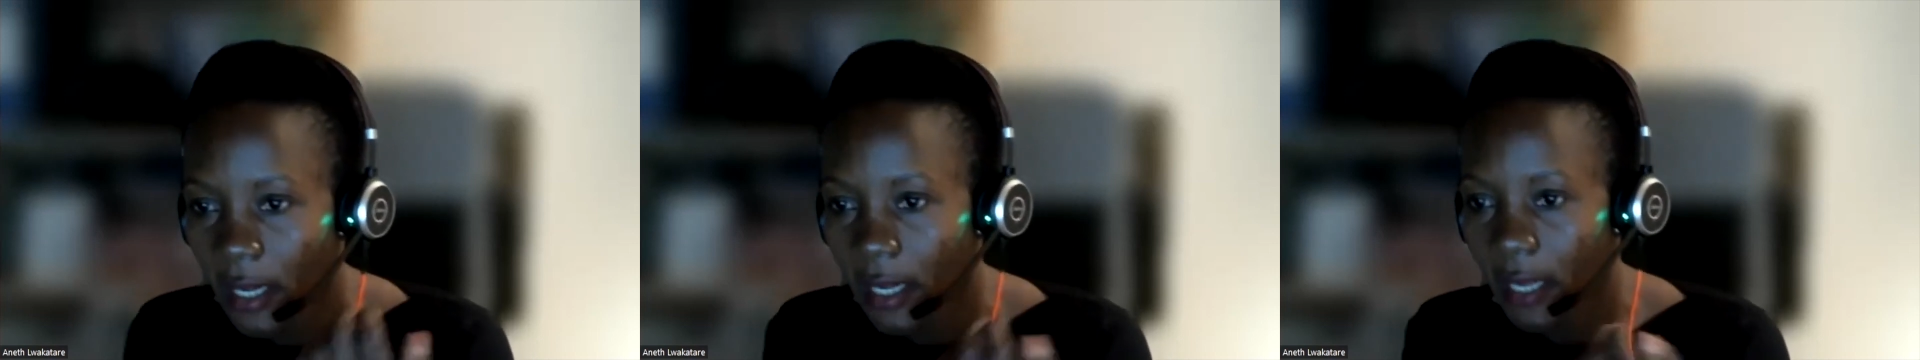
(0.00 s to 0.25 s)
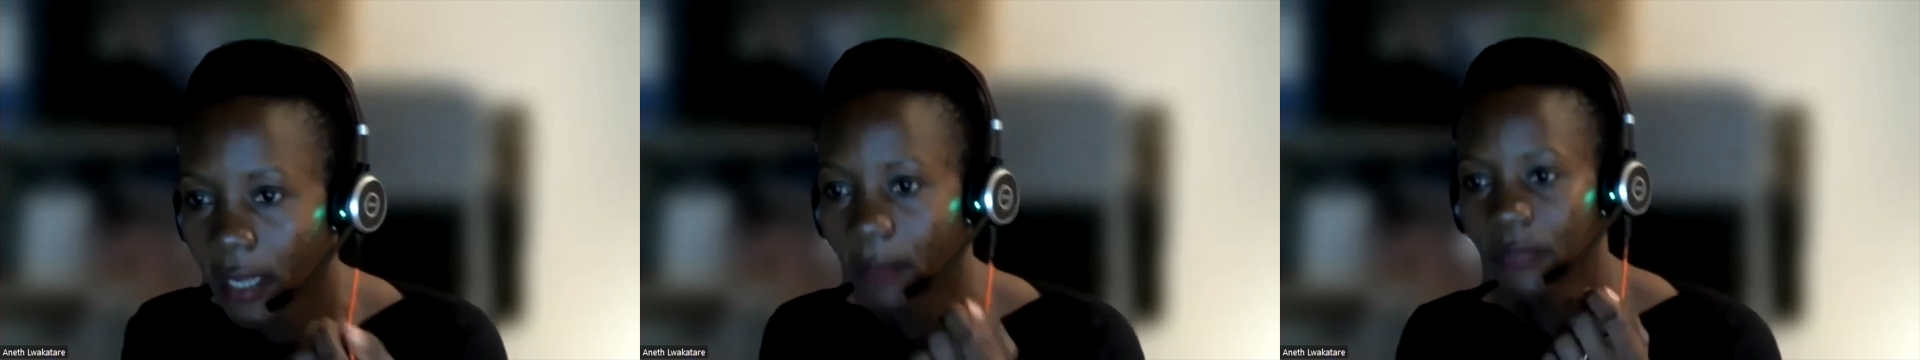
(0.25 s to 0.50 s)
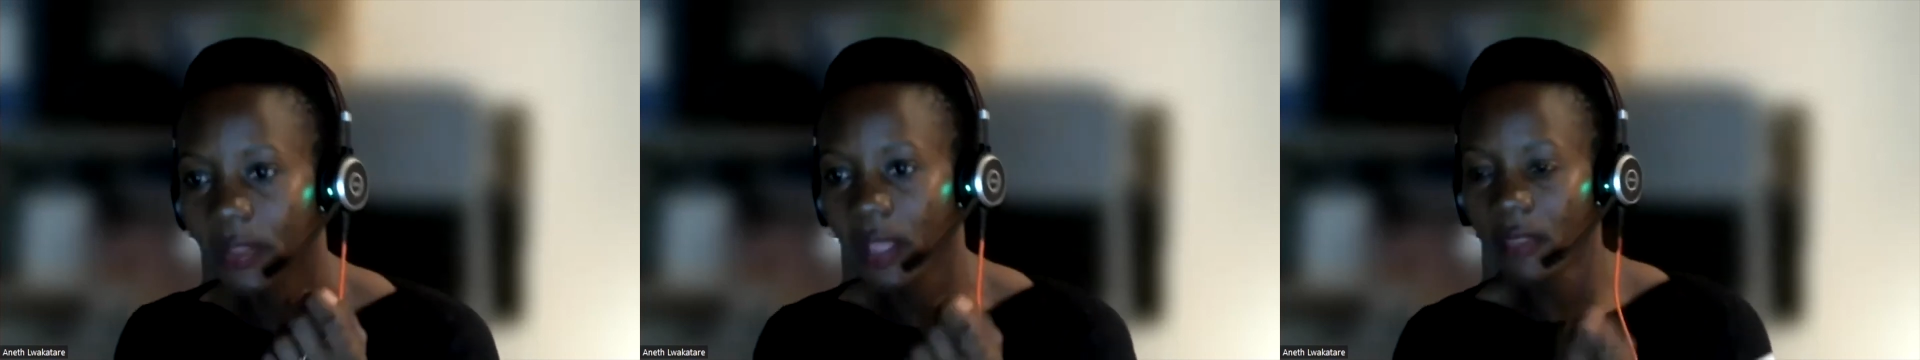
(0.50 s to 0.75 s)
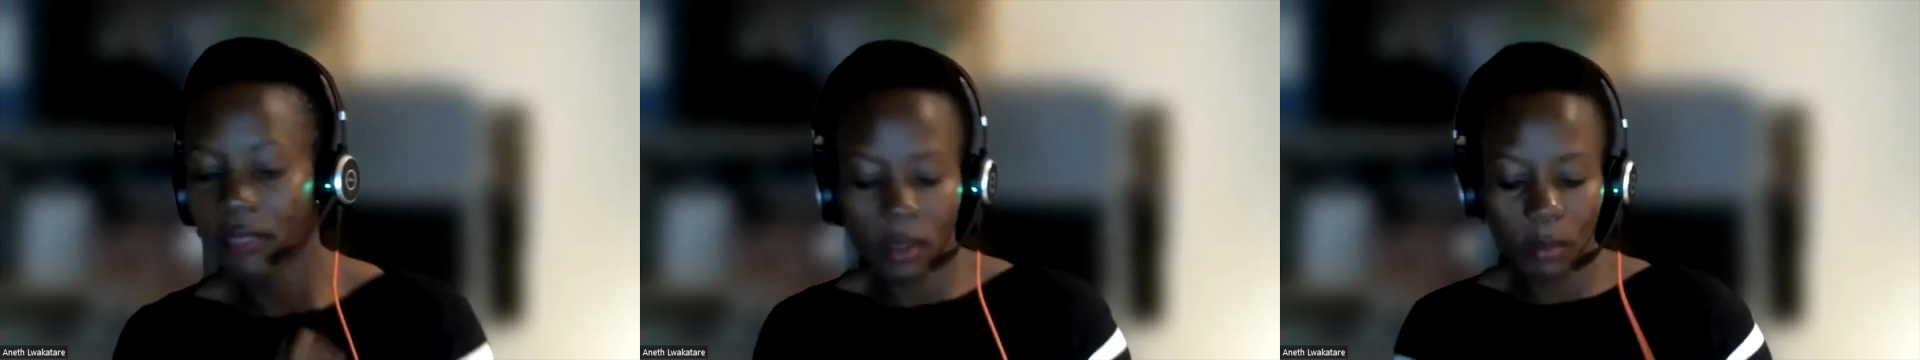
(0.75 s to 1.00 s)
I
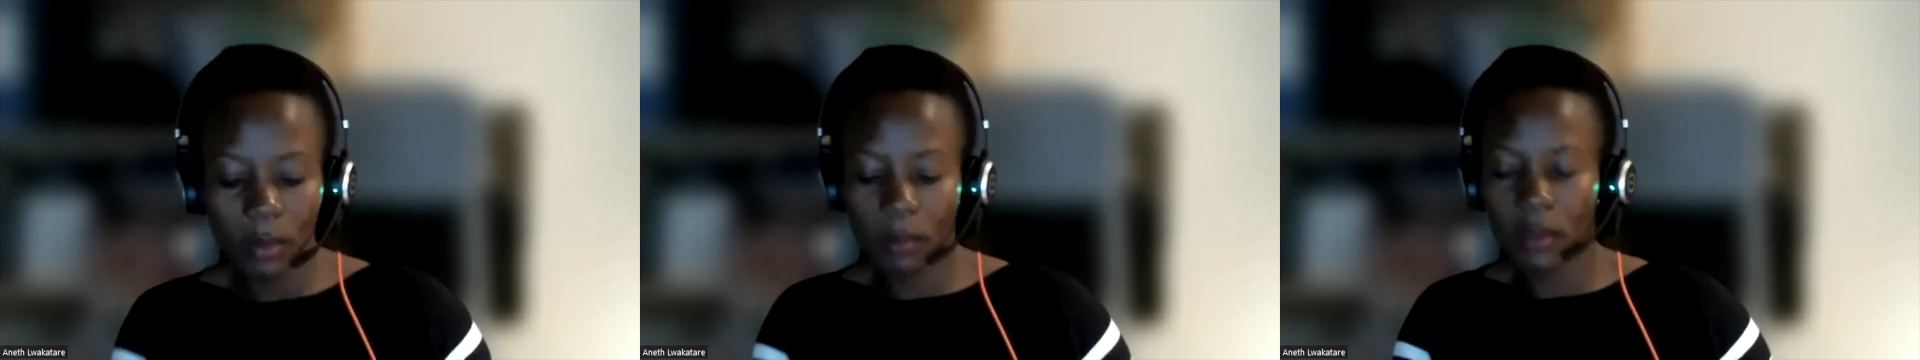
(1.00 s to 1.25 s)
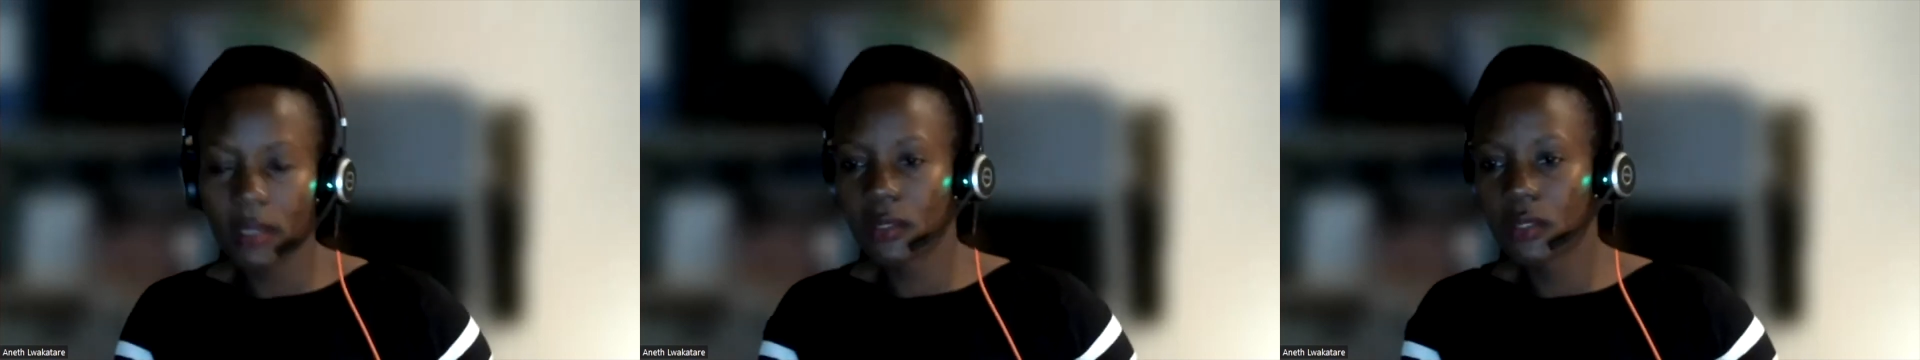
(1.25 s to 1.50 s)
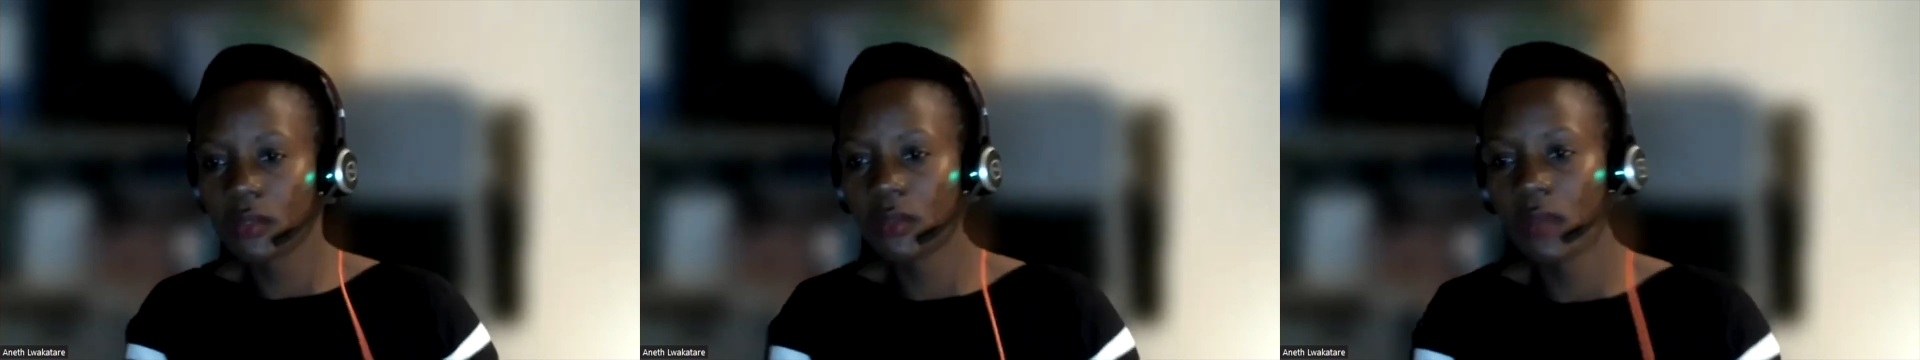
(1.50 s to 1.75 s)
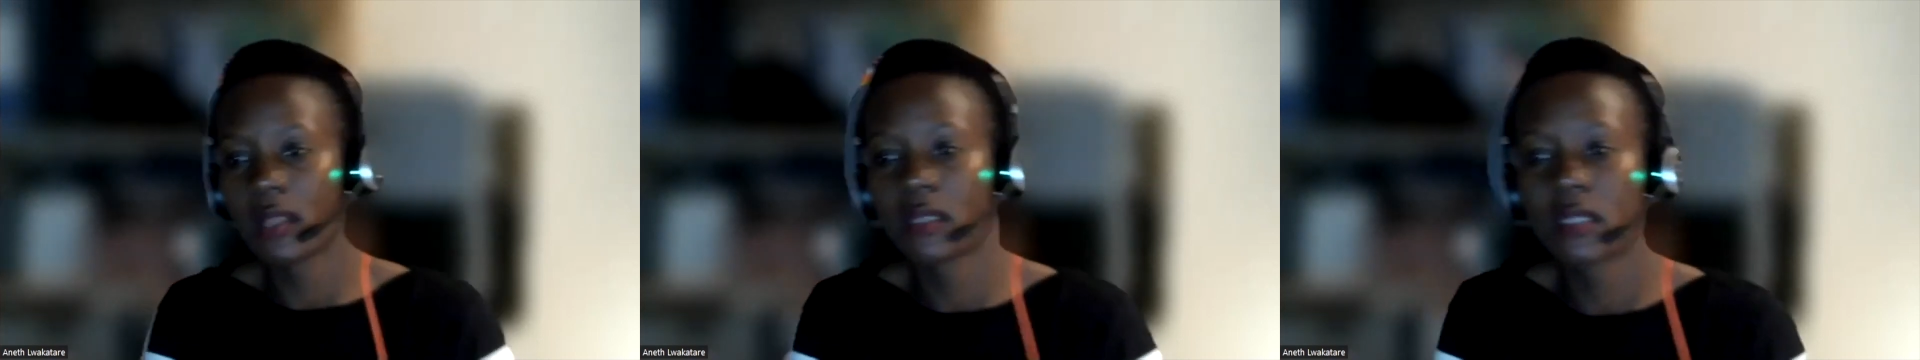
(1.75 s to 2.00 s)
think, be pleased to
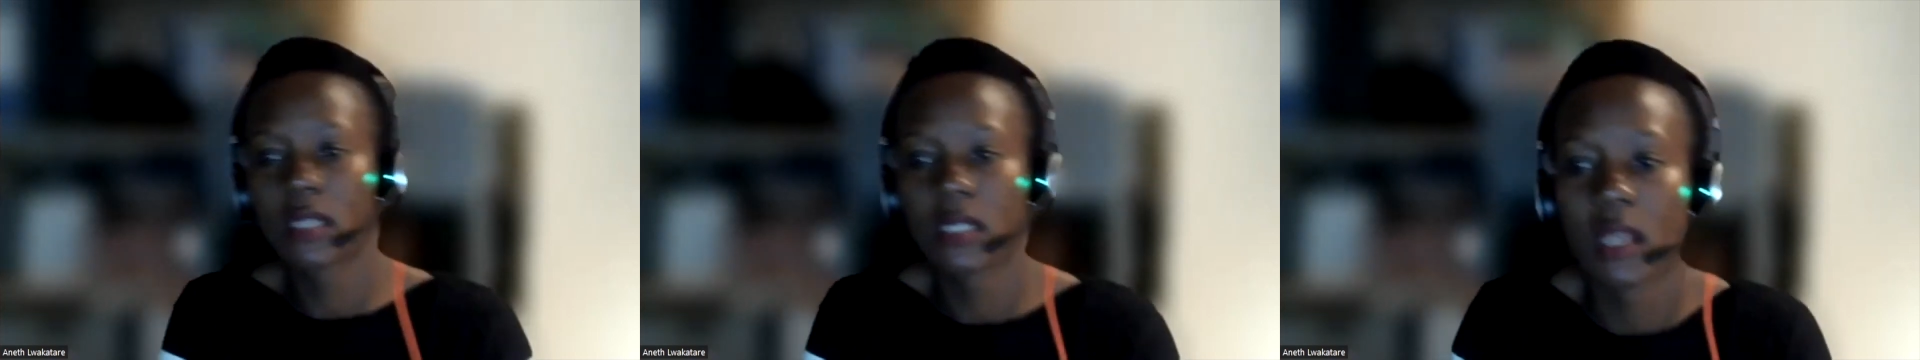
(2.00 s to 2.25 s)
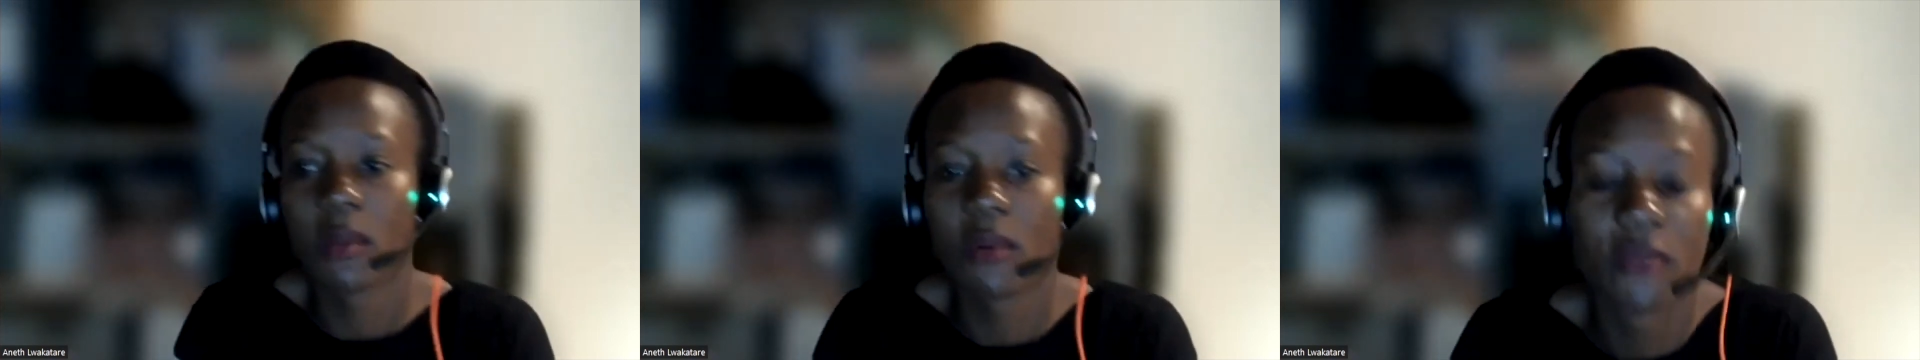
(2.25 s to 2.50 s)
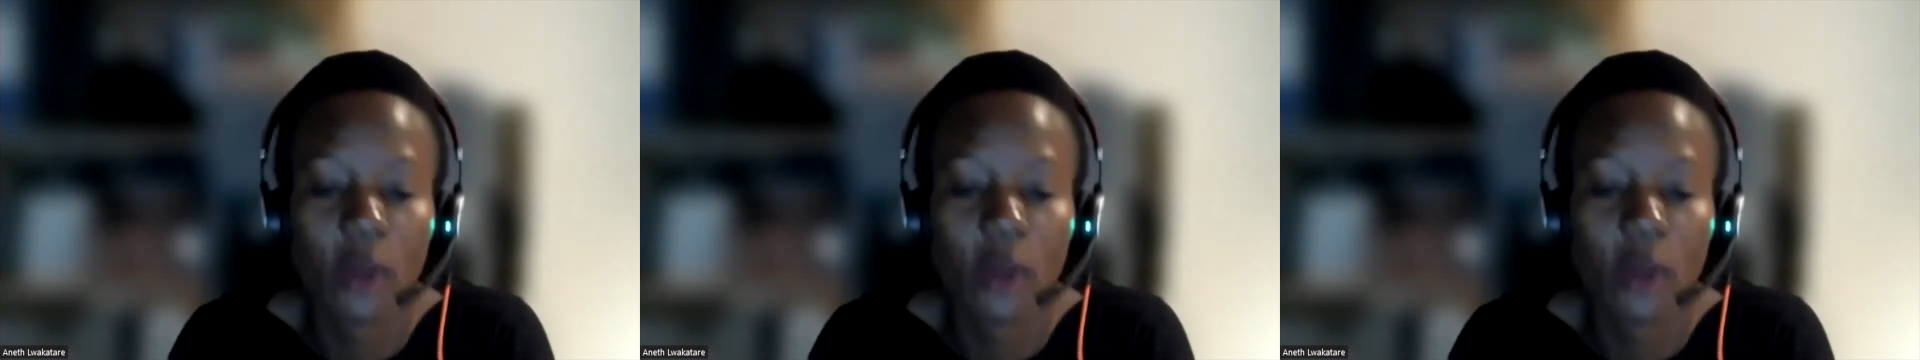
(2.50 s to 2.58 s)
answer some of your